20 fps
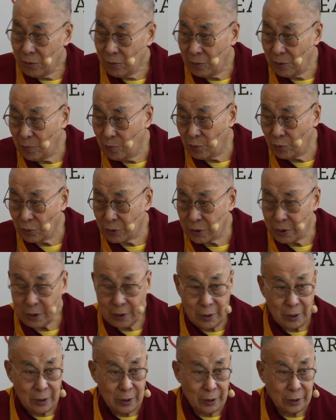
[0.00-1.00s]
we put
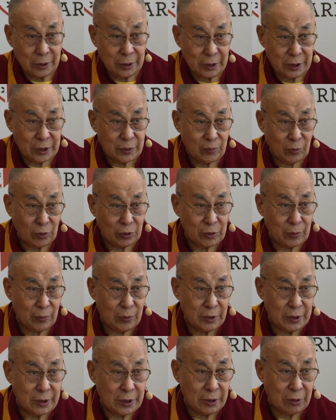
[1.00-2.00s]
the
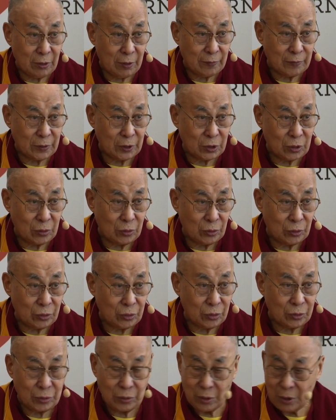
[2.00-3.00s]
responsibility of the
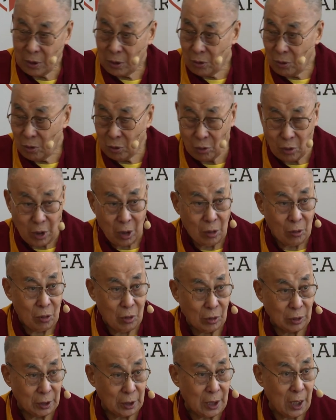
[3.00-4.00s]
solution
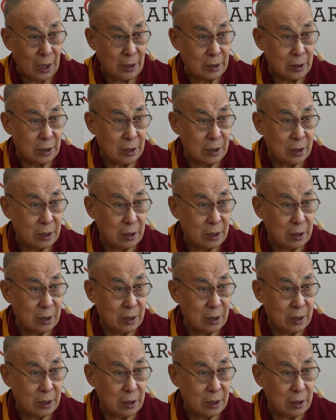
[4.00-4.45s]
on gun.